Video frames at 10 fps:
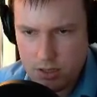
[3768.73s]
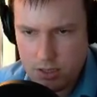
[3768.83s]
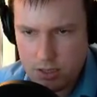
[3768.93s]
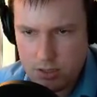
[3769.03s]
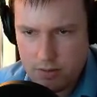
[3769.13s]

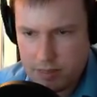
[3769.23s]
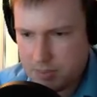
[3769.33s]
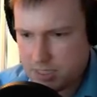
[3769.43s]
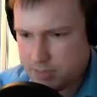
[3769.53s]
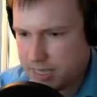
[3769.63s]
You have a couple
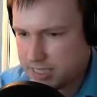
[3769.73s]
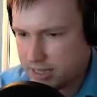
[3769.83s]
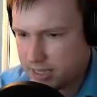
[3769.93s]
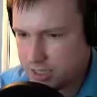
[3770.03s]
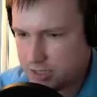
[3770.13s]
of spy
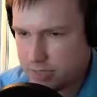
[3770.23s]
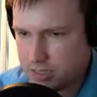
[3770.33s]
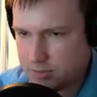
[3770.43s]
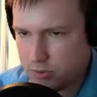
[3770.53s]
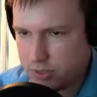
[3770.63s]
satellites, so we're going
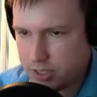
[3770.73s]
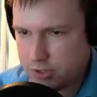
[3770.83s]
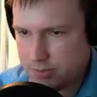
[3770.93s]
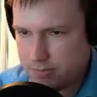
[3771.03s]
to deploy those.